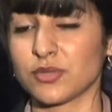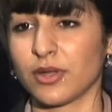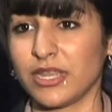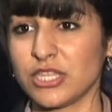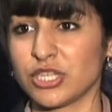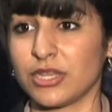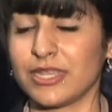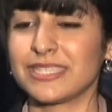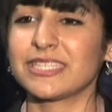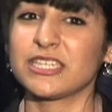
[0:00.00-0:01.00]
to our nation,
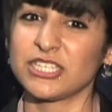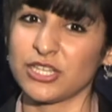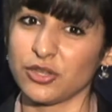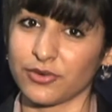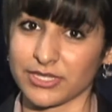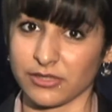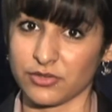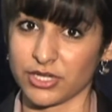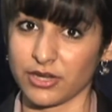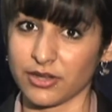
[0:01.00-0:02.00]
is the continuing
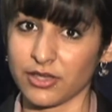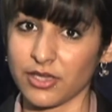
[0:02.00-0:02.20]
resolution.